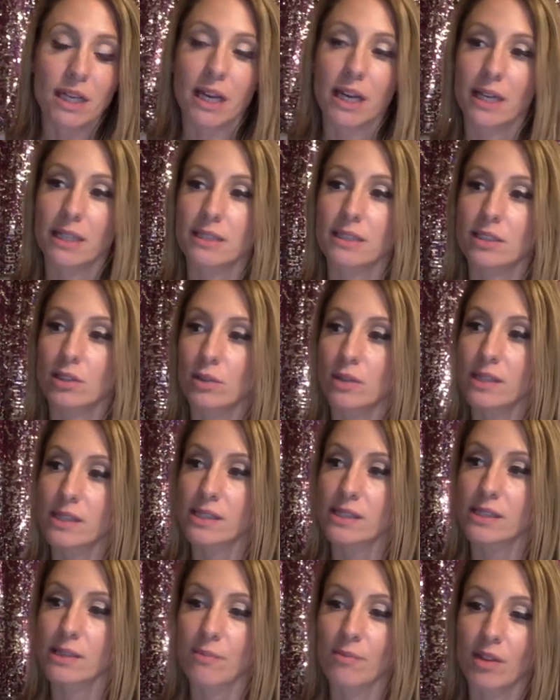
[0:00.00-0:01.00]
And so this
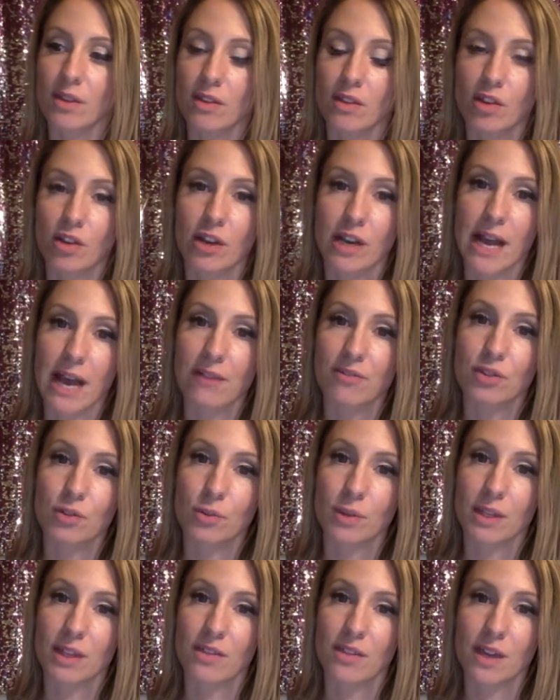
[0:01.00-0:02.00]
is something that you're going to have to
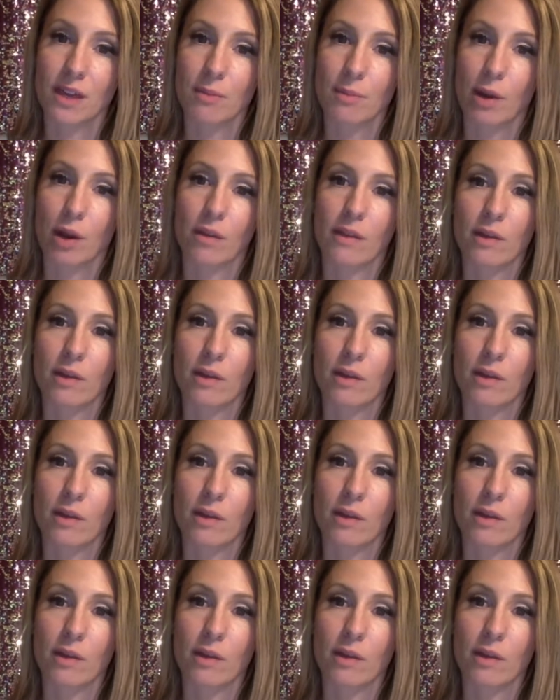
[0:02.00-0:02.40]
really think about.